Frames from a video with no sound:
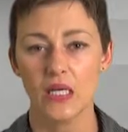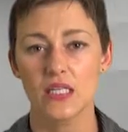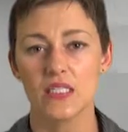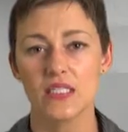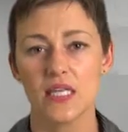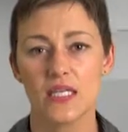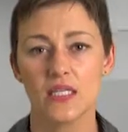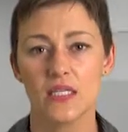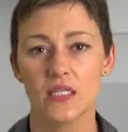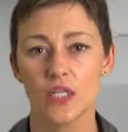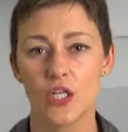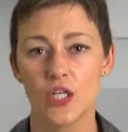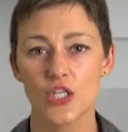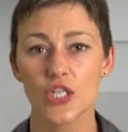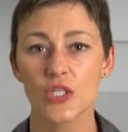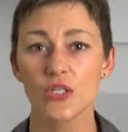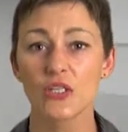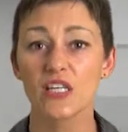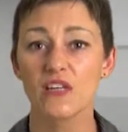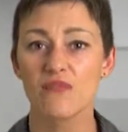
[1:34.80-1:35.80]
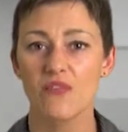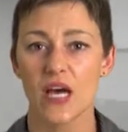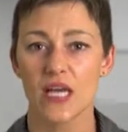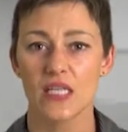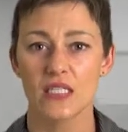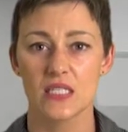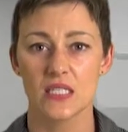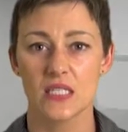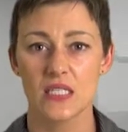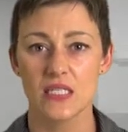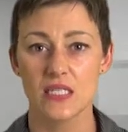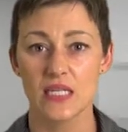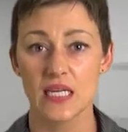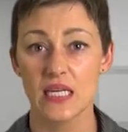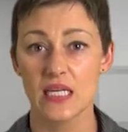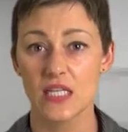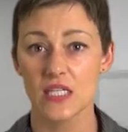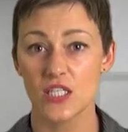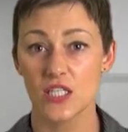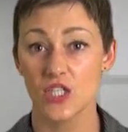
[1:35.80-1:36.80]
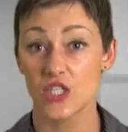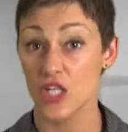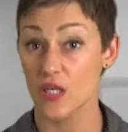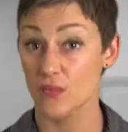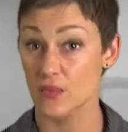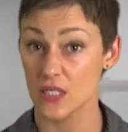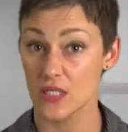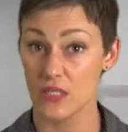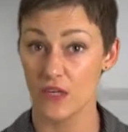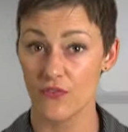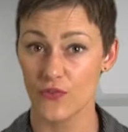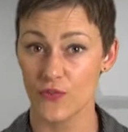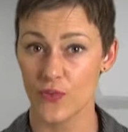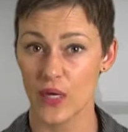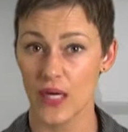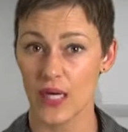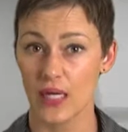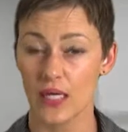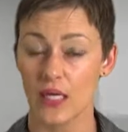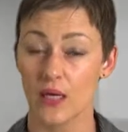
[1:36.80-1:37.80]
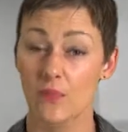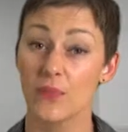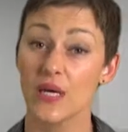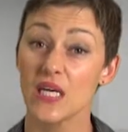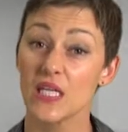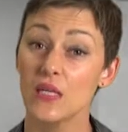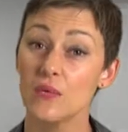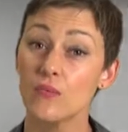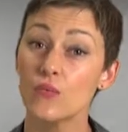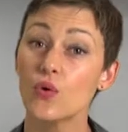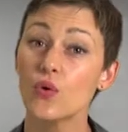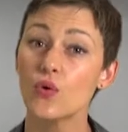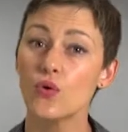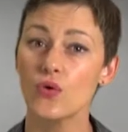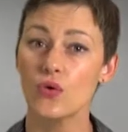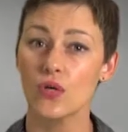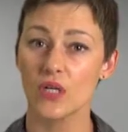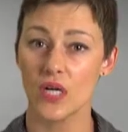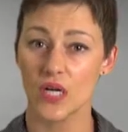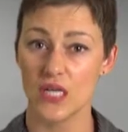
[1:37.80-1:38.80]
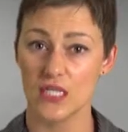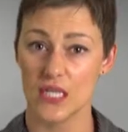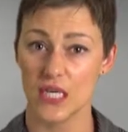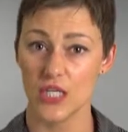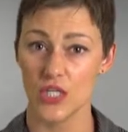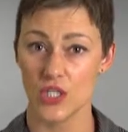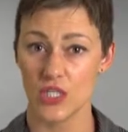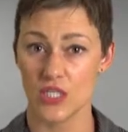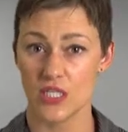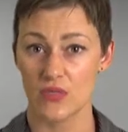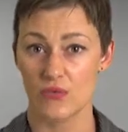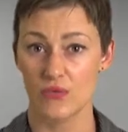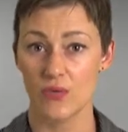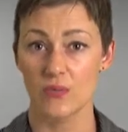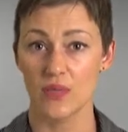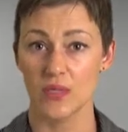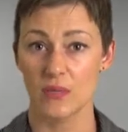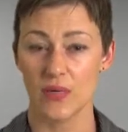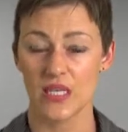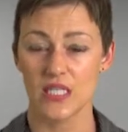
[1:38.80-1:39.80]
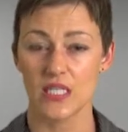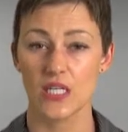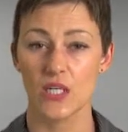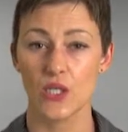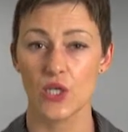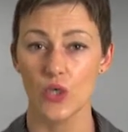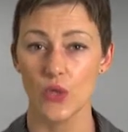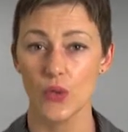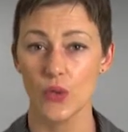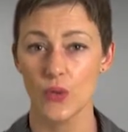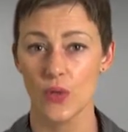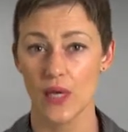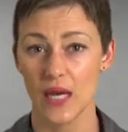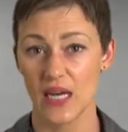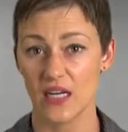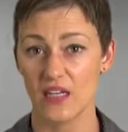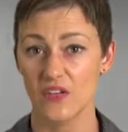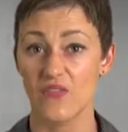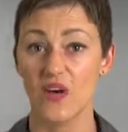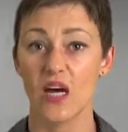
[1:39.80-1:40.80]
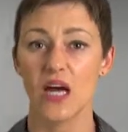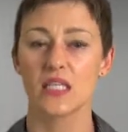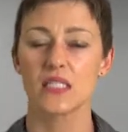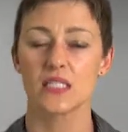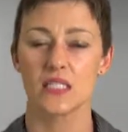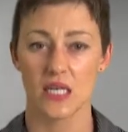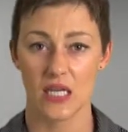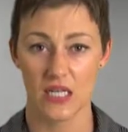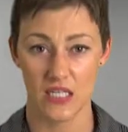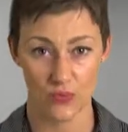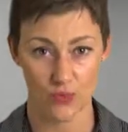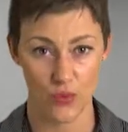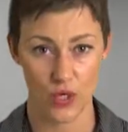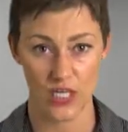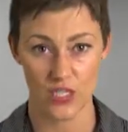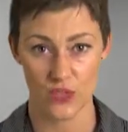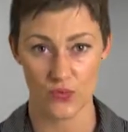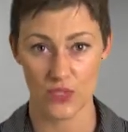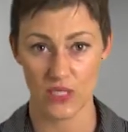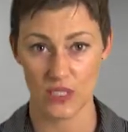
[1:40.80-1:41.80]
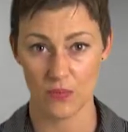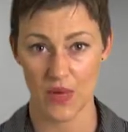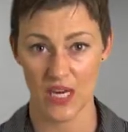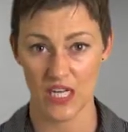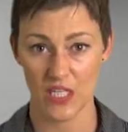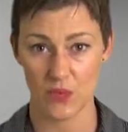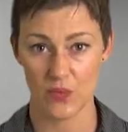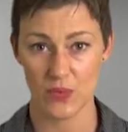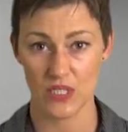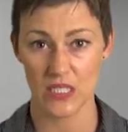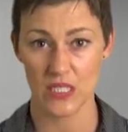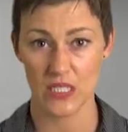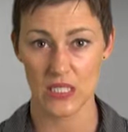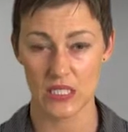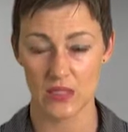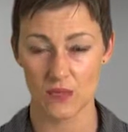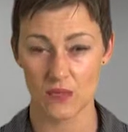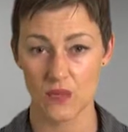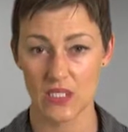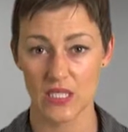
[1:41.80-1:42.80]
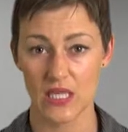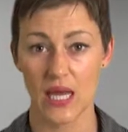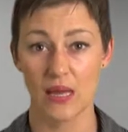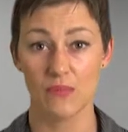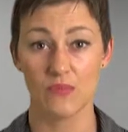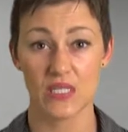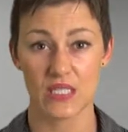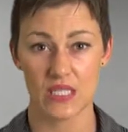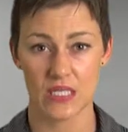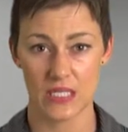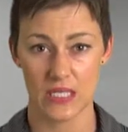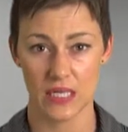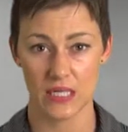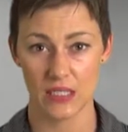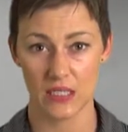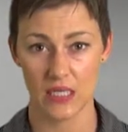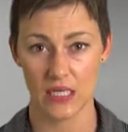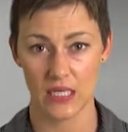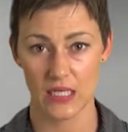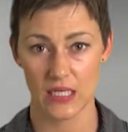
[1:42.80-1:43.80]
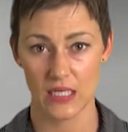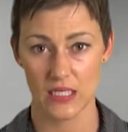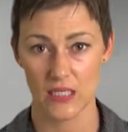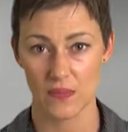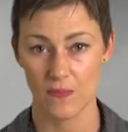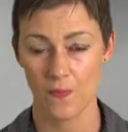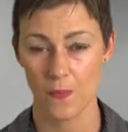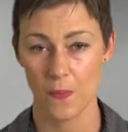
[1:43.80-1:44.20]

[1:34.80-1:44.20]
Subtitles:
Technological advances leading to cheaper software can mean that more organisations are implementing new and advanced enterprise risk management systems and business analytics.